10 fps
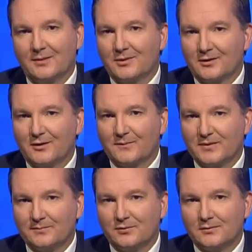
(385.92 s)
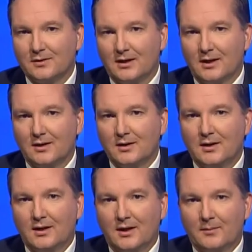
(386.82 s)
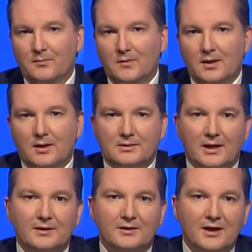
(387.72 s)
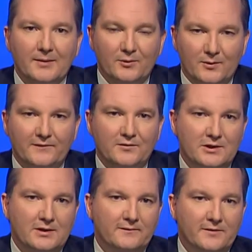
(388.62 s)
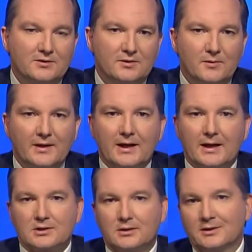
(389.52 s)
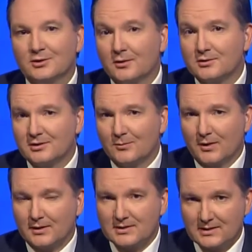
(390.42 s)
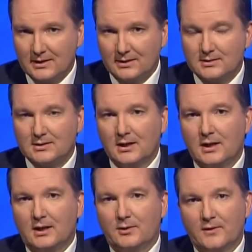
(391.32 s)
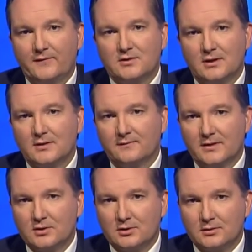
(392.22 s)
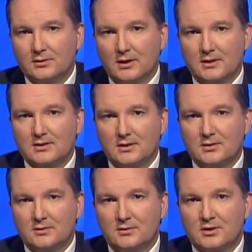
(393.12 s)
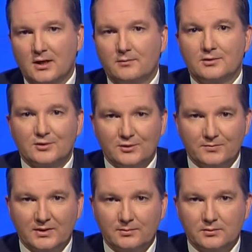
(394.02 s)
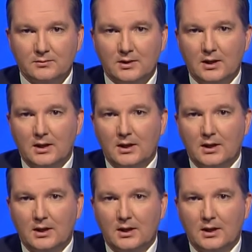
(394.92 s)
can, but a lot of people take the name of the Refugee Convention without actually acknowledging what it says. And the Refugee Convention says that you shan't return people